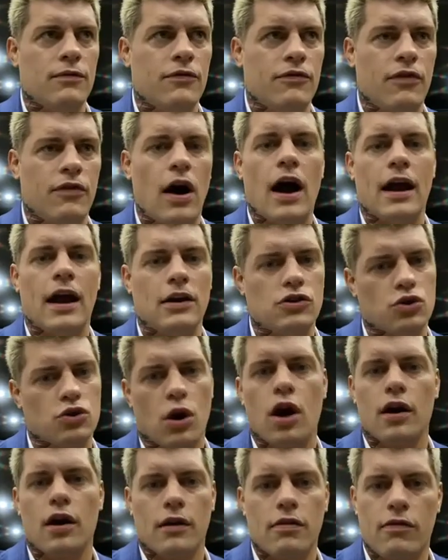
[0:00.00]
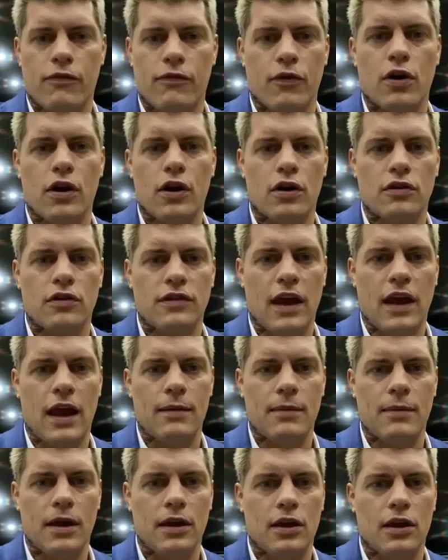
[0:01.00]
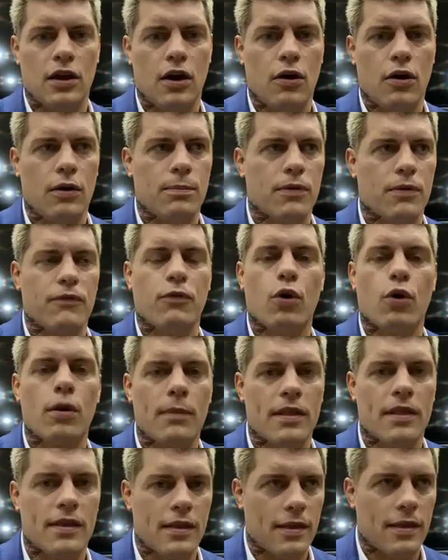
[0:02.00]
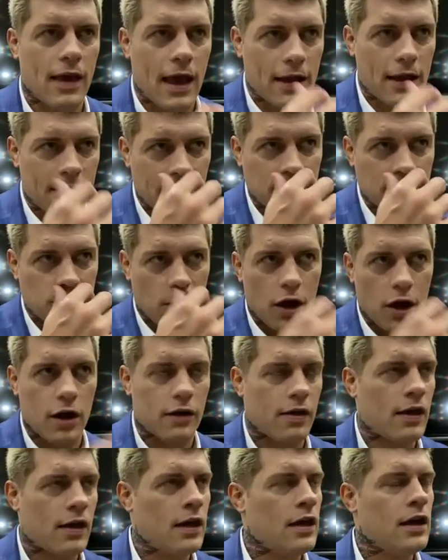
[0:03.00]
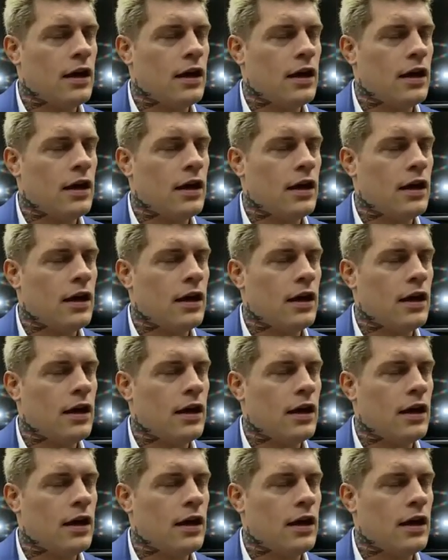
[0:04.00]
find drugs for entertainment you know and performance enhancing drugs